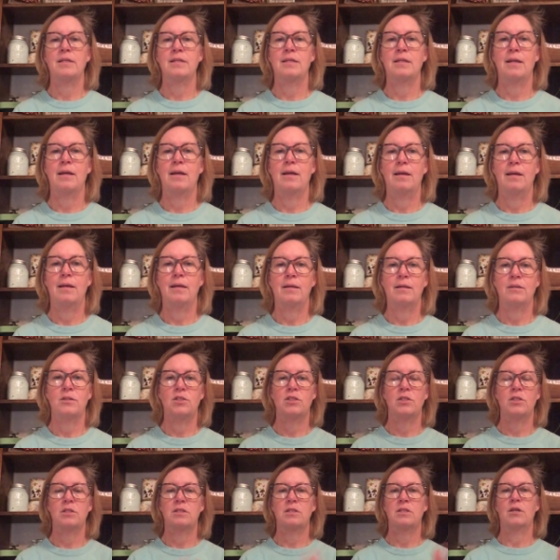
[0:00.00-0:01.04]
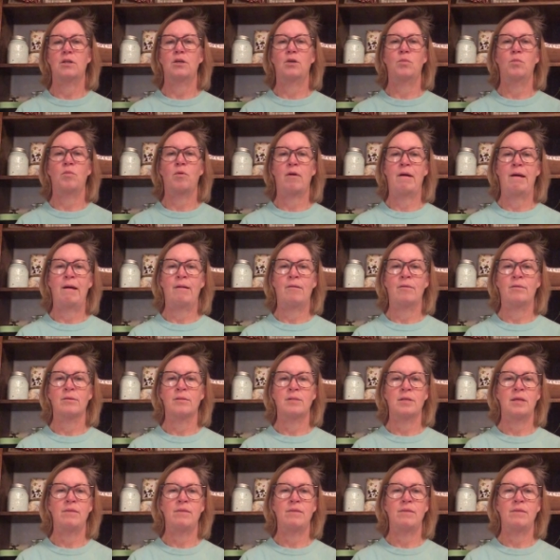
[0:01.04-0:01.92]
today, just to go browse.